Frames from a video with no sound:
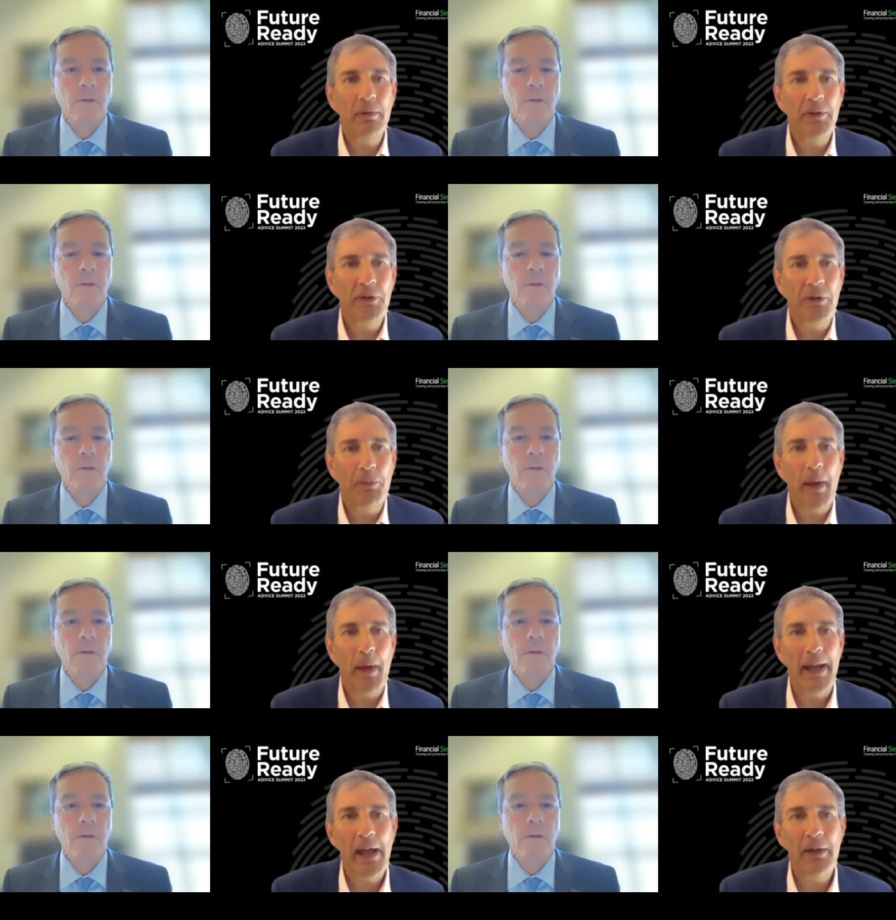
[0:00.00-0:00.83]
Speaker 1: It's just
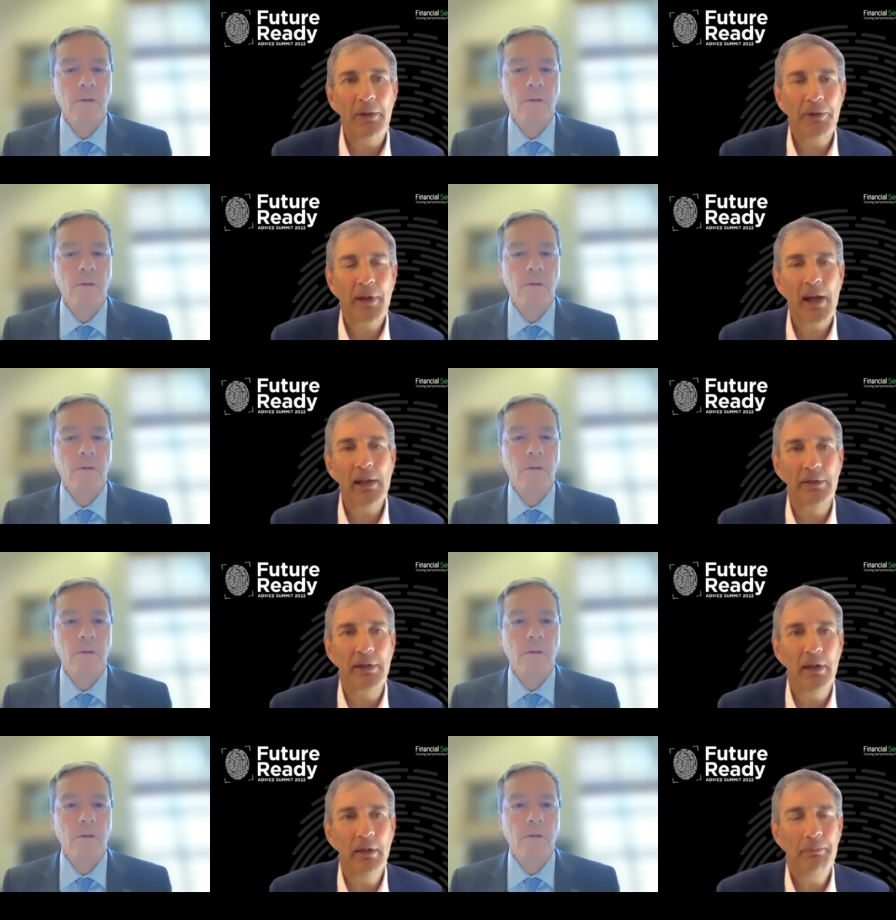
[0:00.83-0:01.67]
about how you scale
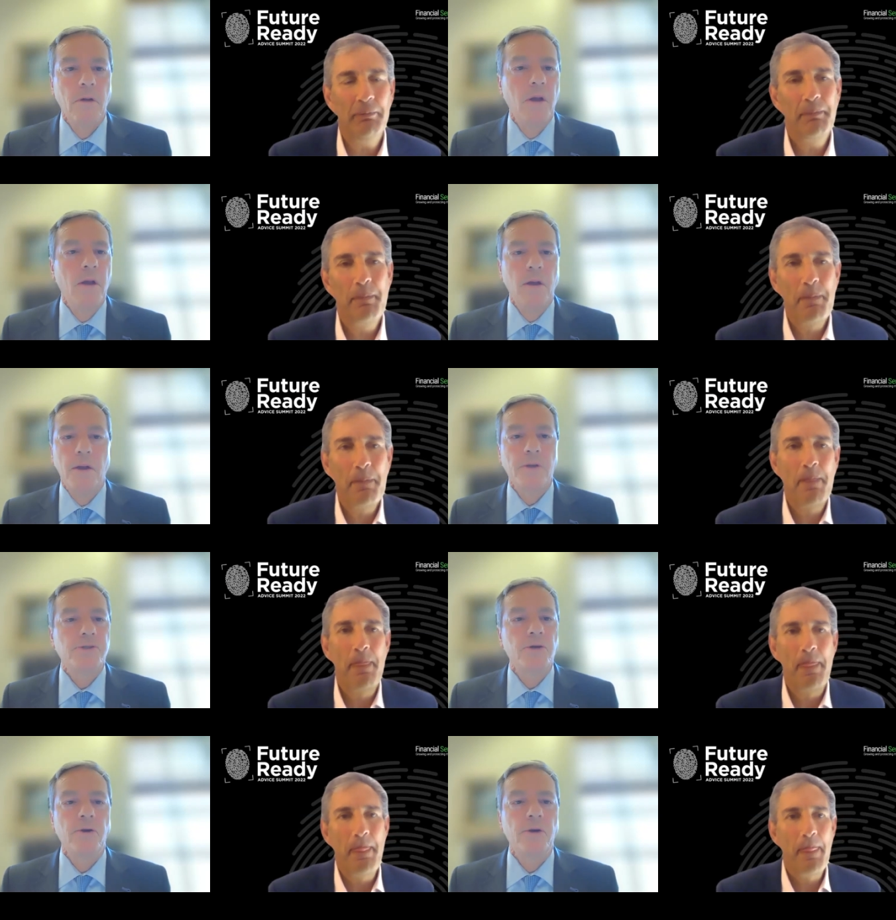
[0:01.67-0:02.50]
it, yeah?
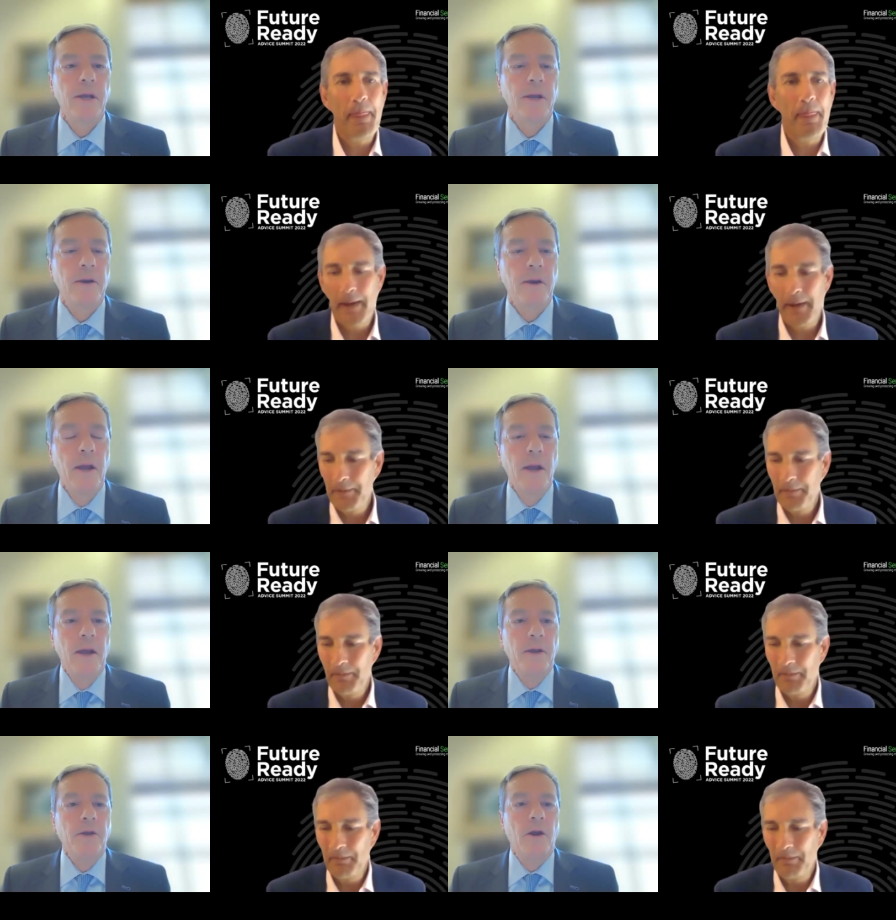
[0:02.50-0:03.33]
Speaker 2: certainly, and
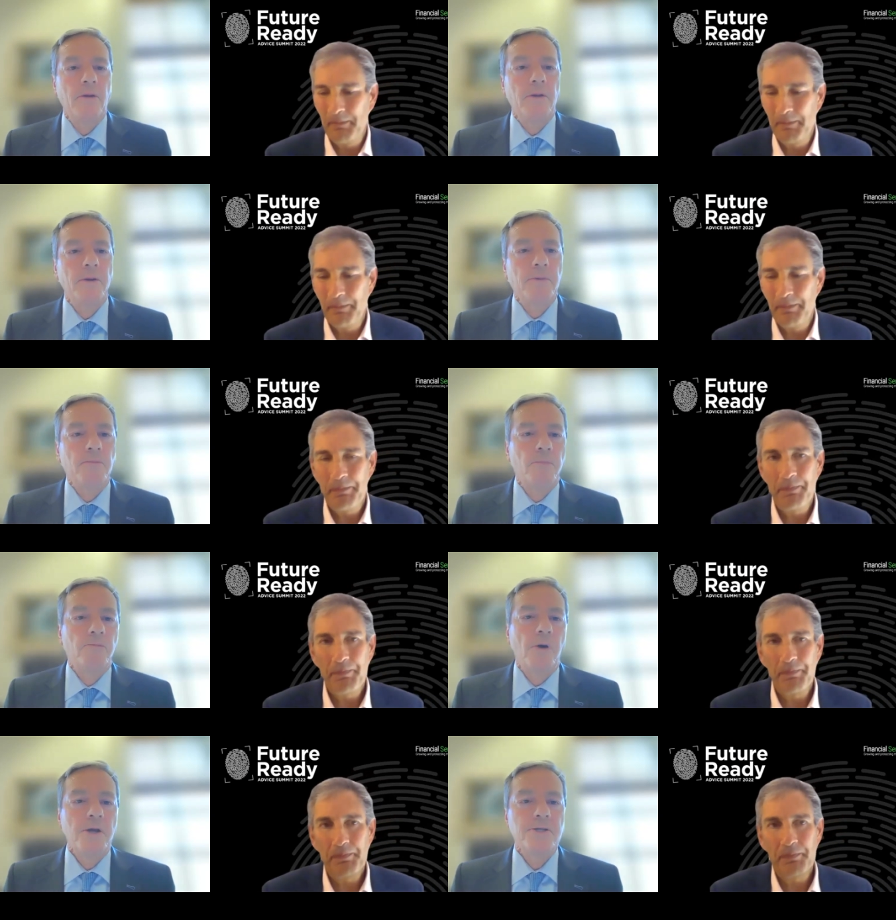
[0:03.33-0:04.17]
you know, it
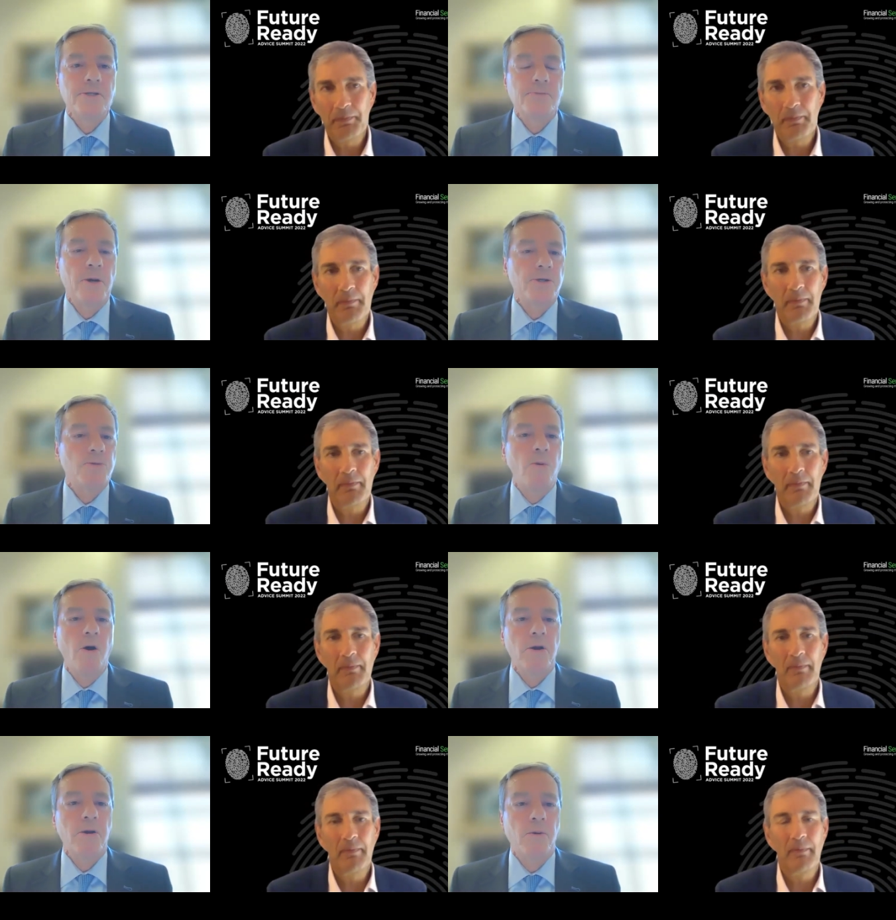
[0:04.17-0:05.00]
raises much
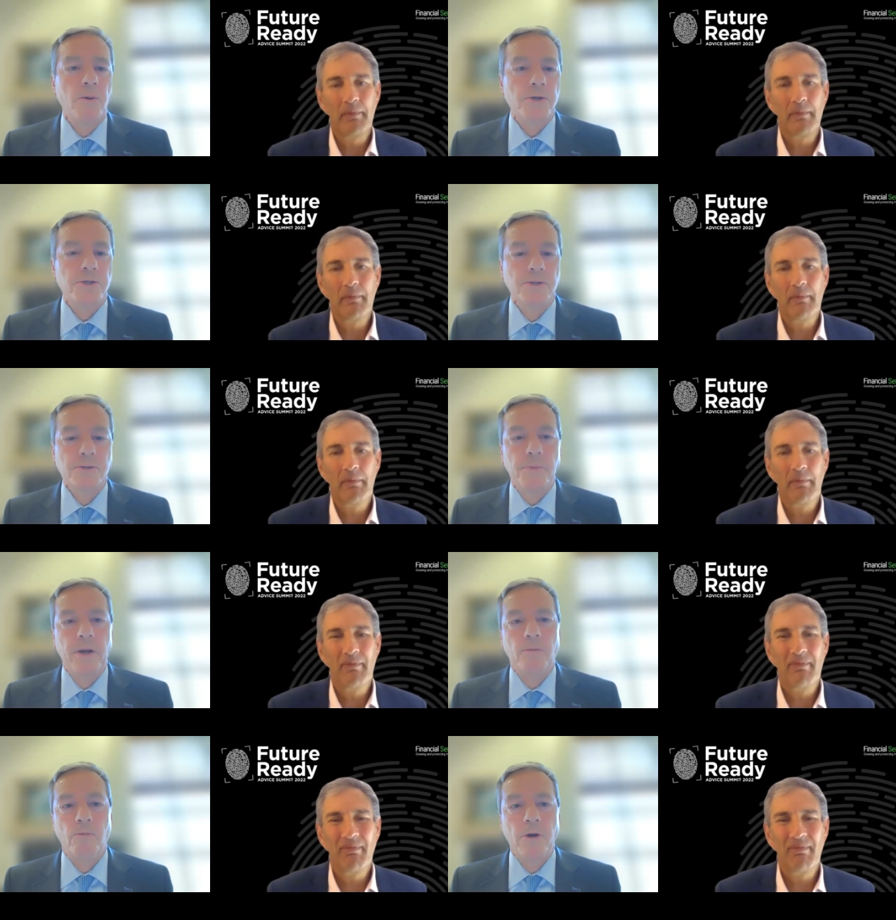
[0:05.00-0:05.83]
wider questions
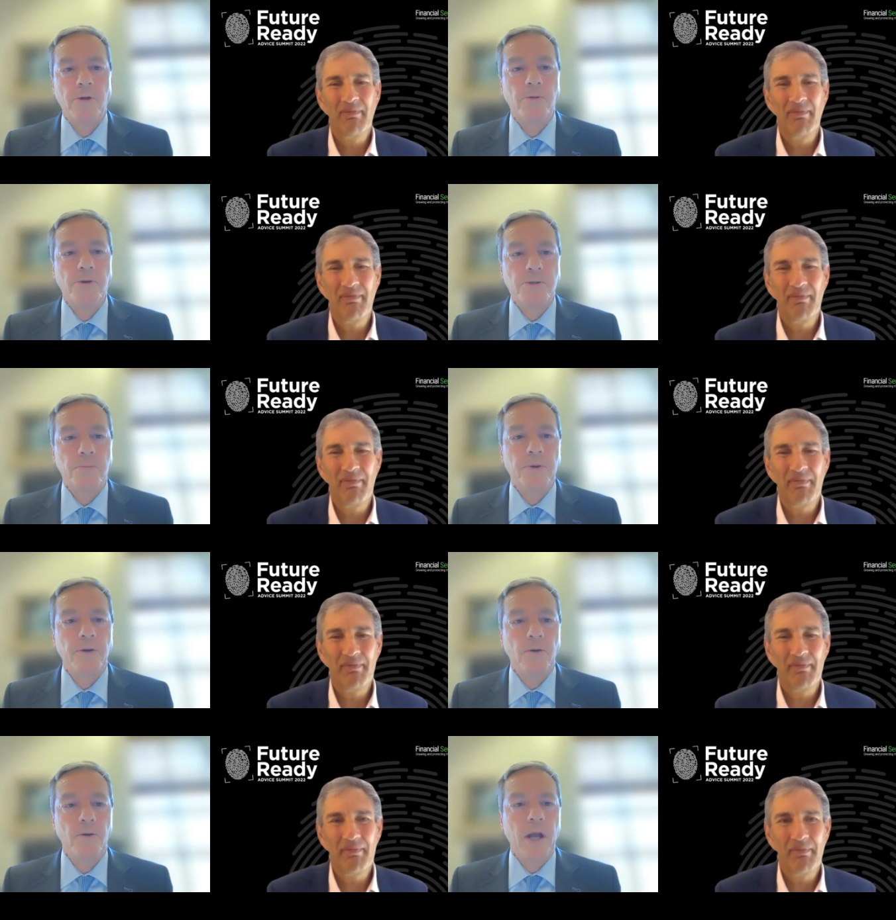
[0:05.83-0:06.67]
about where we should be
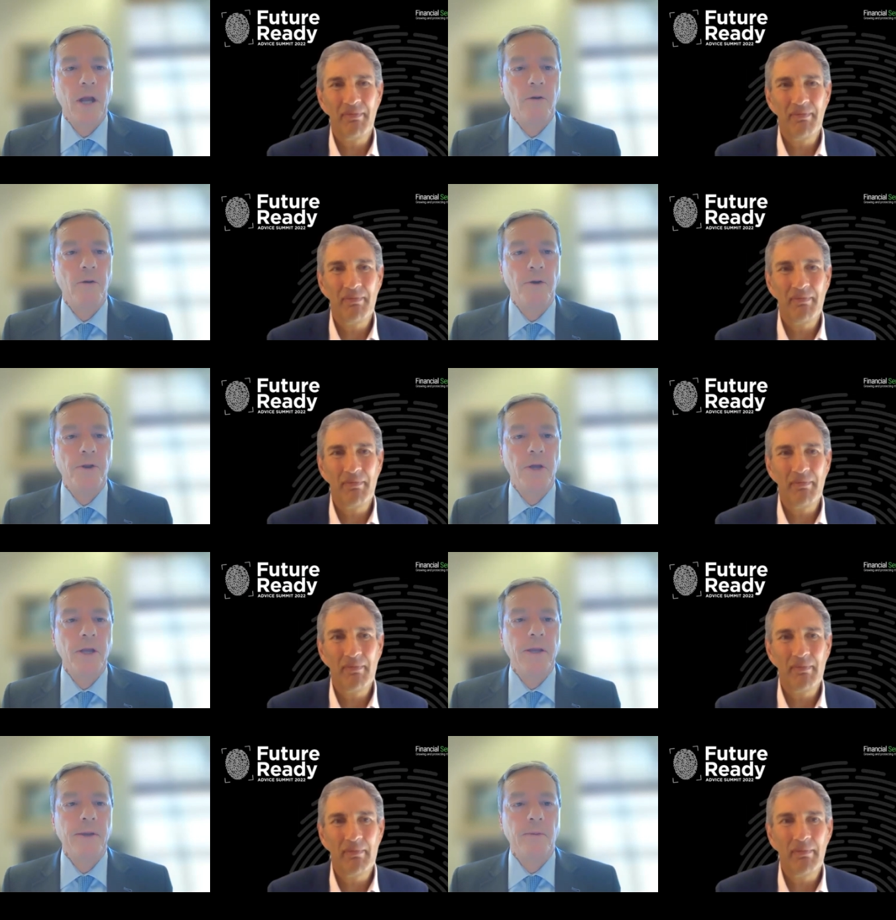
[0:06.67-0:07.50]
doing R and
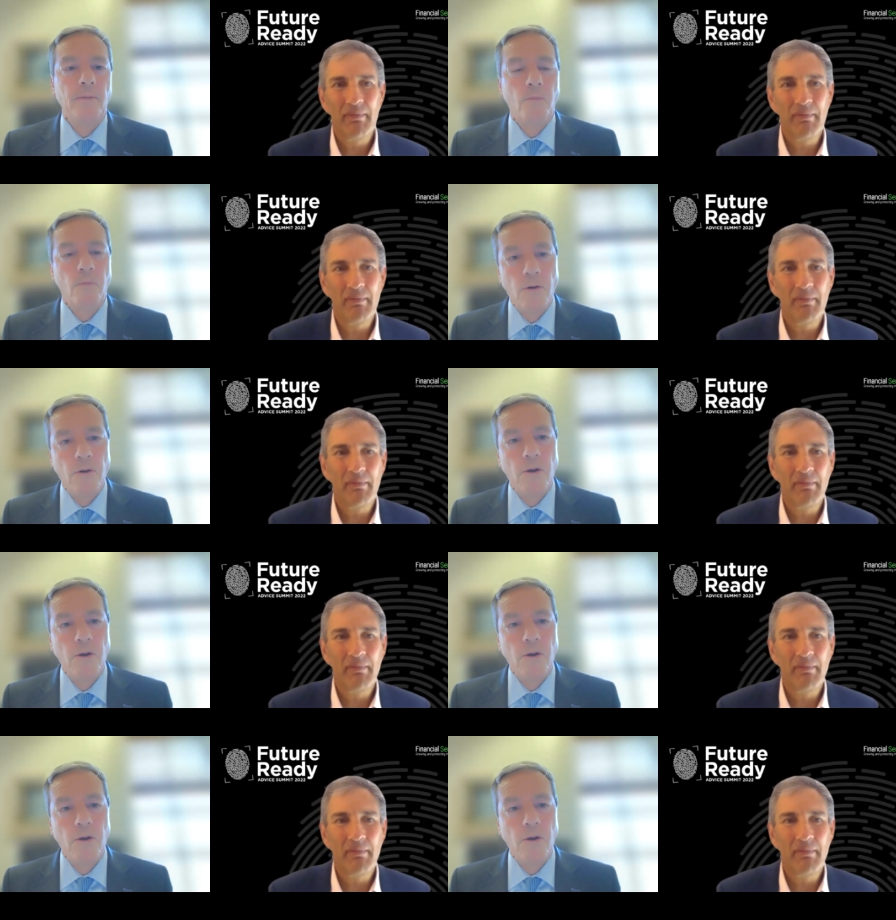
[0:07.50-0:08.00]
D and what